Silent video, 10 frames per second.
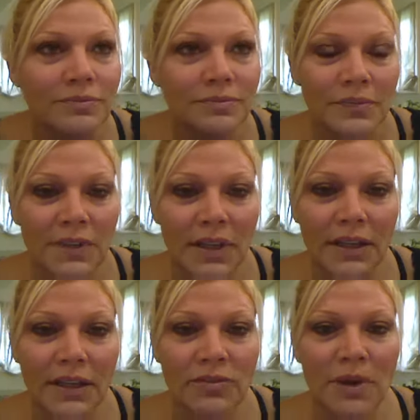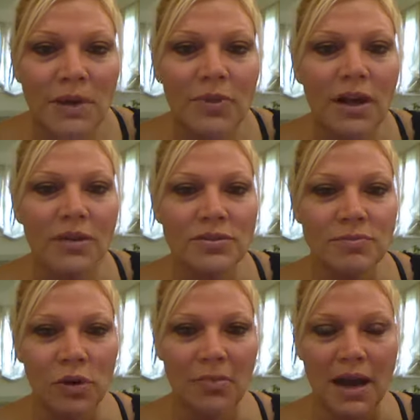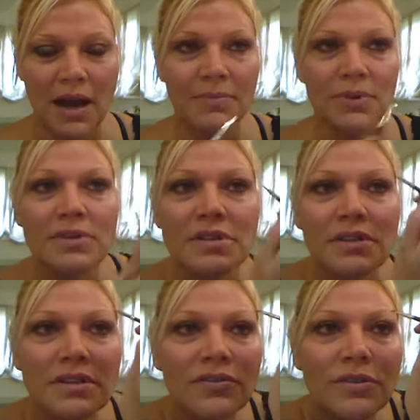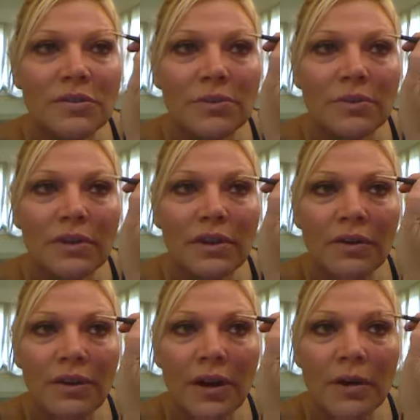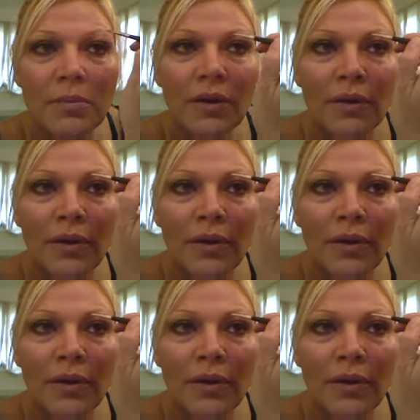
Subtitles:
It kind of gives my brows more pop. You can see the difference between the other eyebrow.